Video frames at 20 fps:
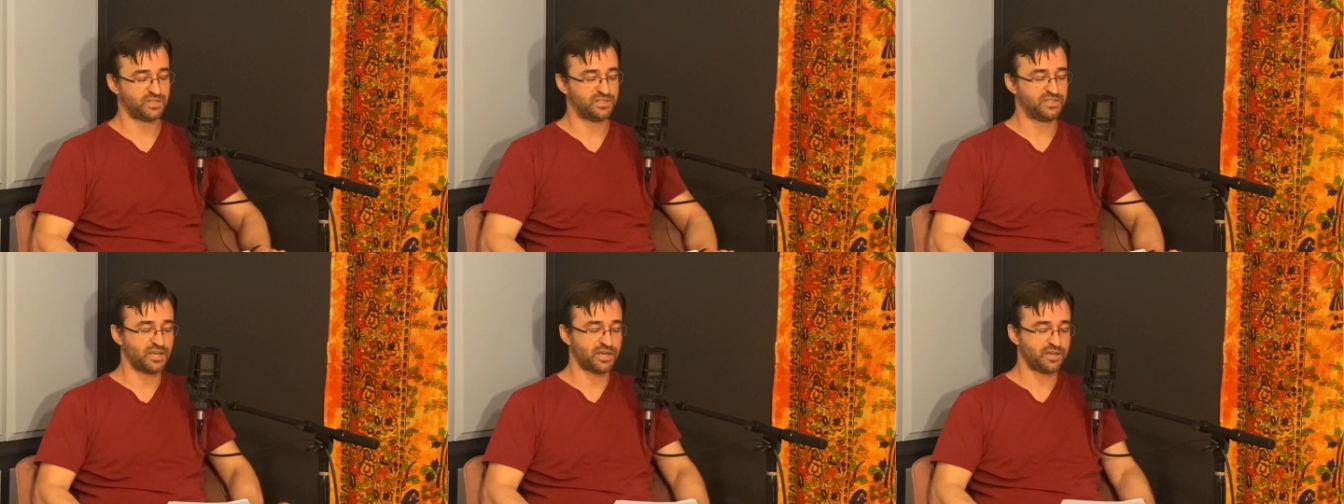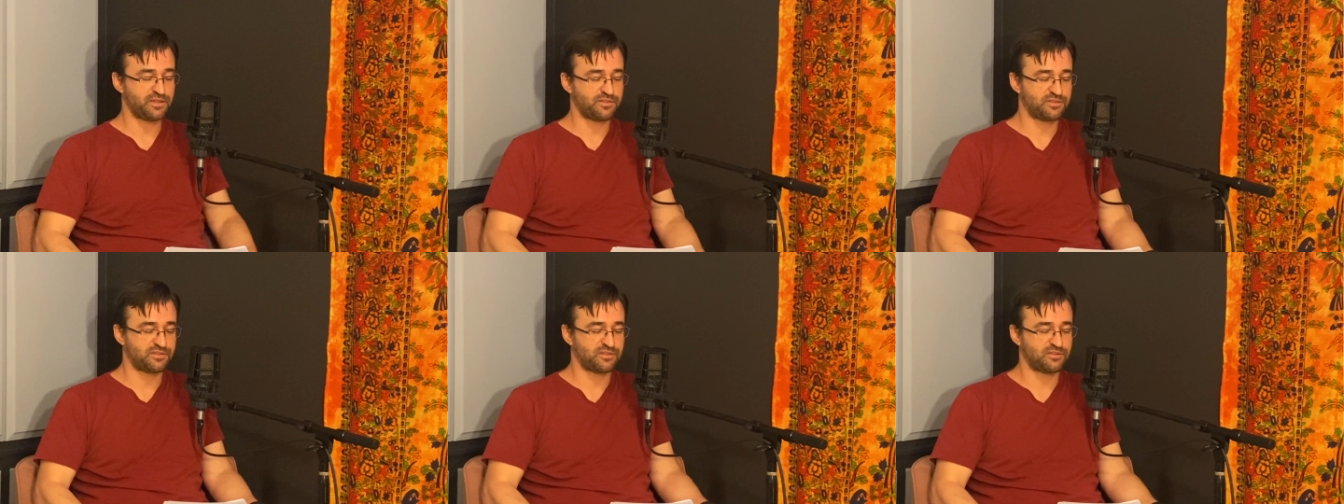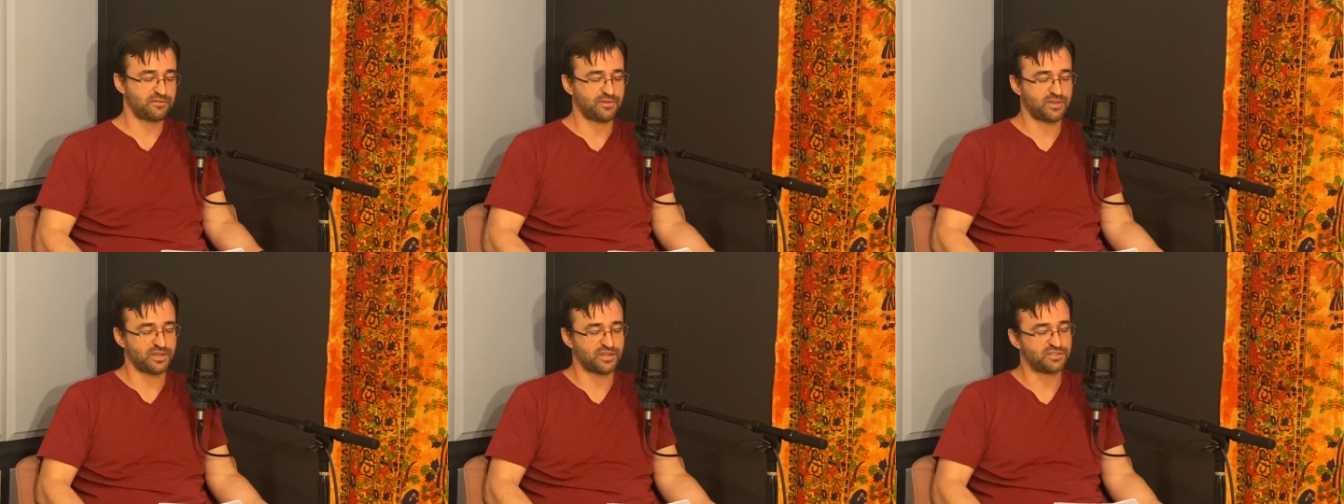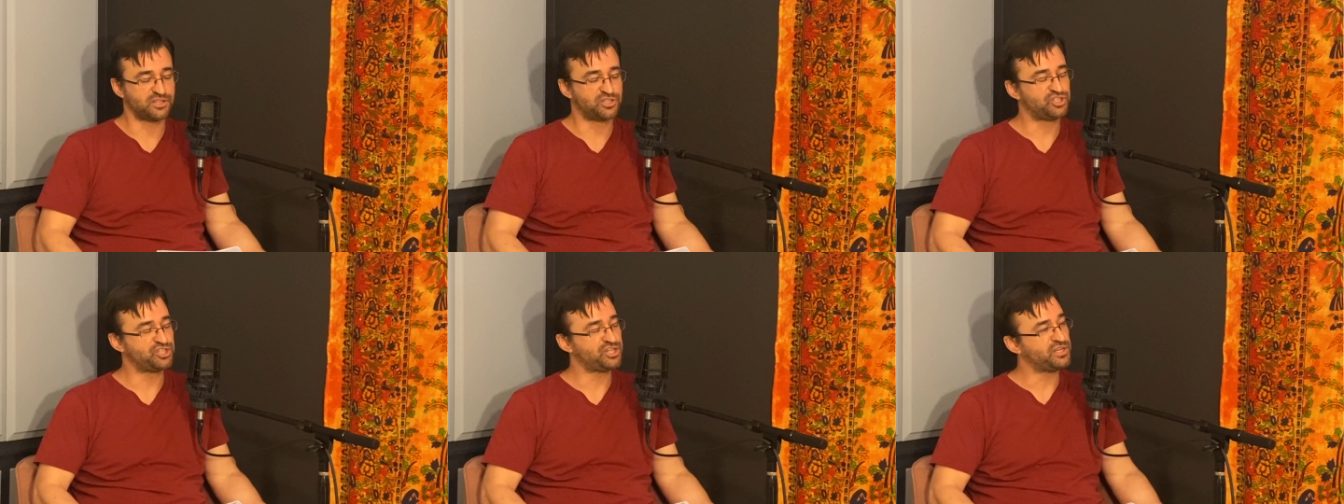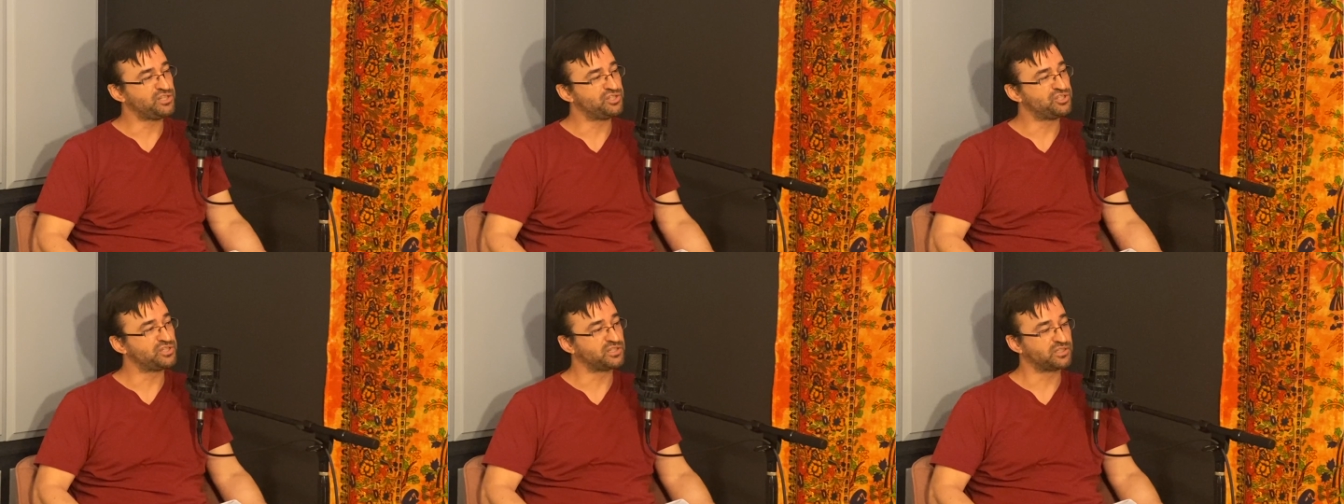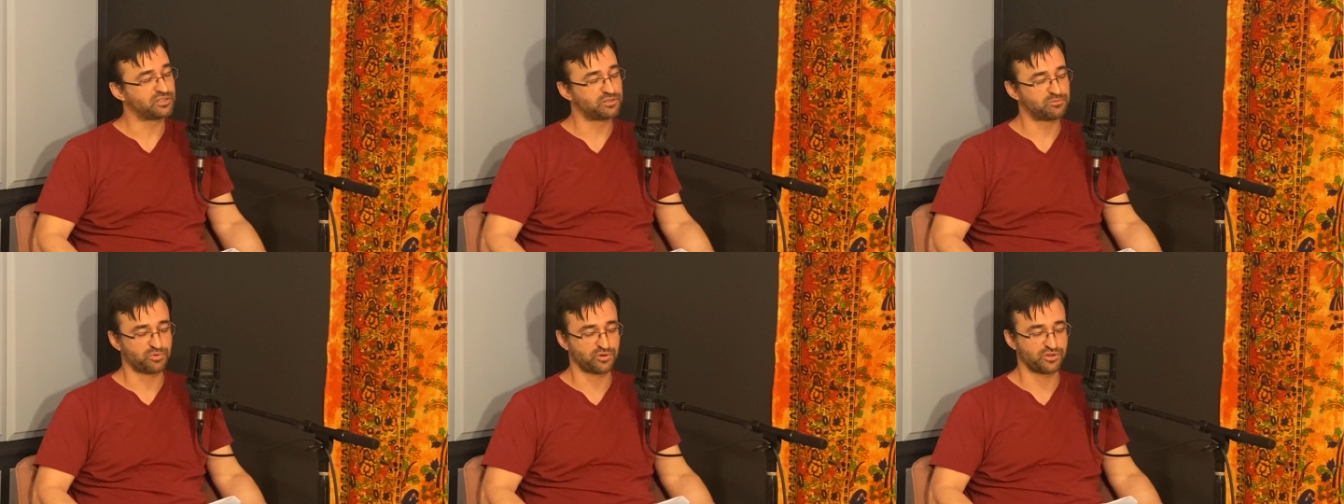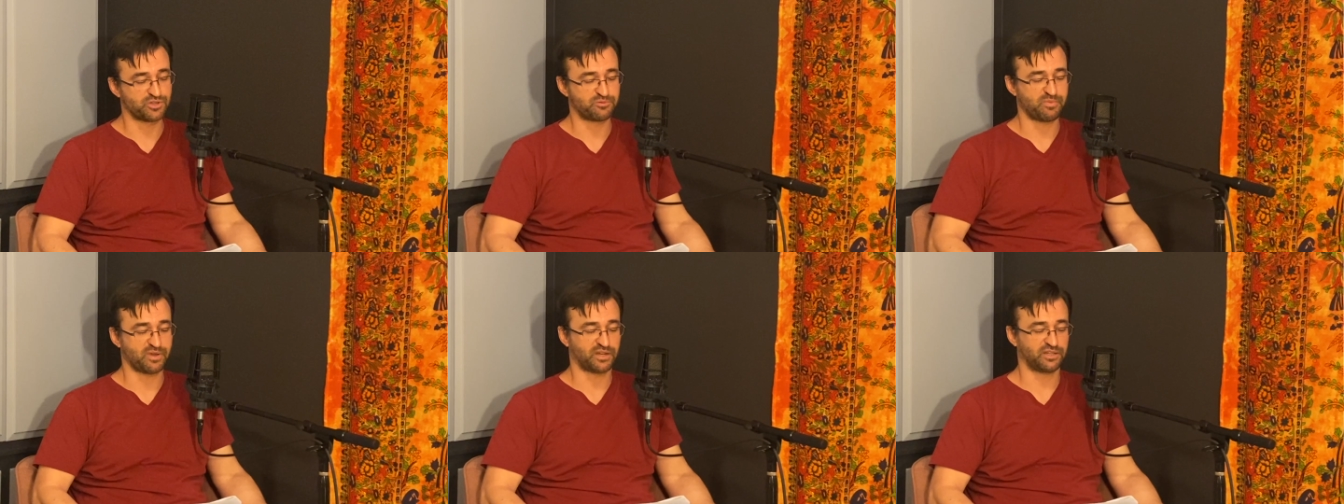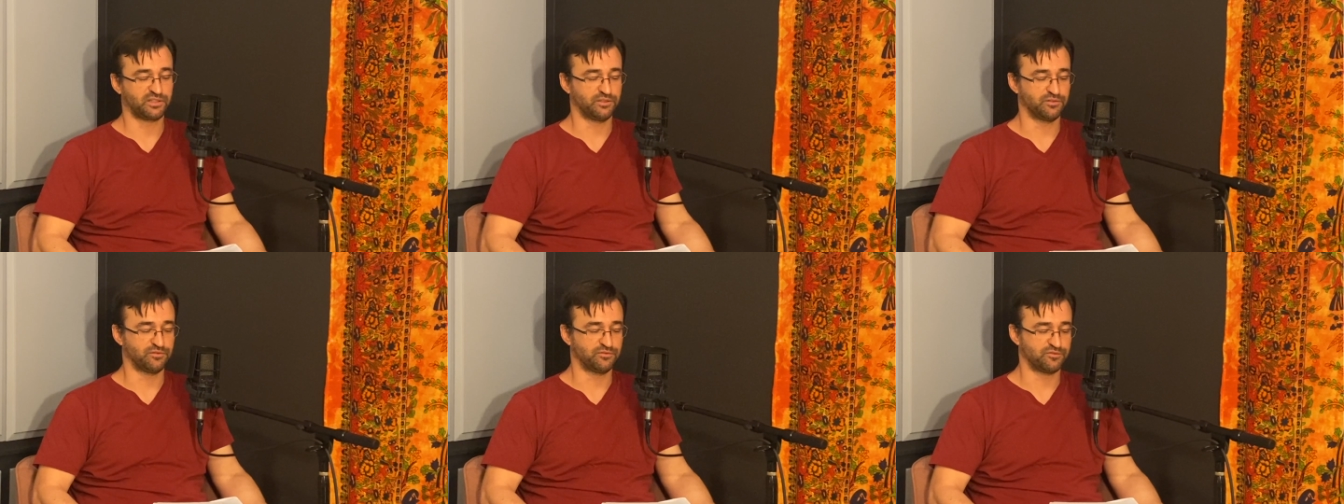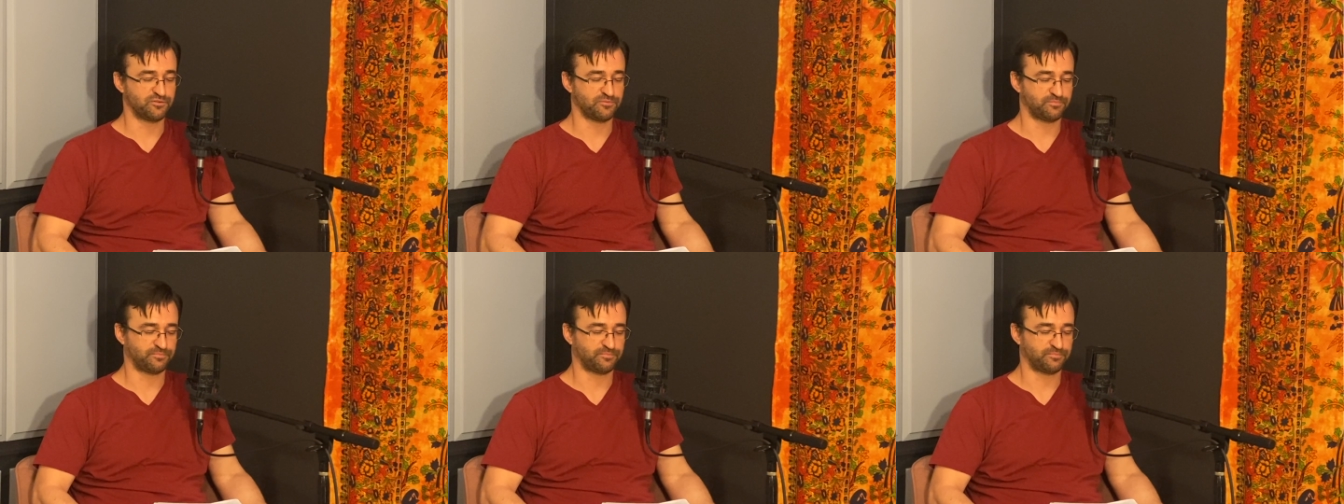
Death as a changing perspective.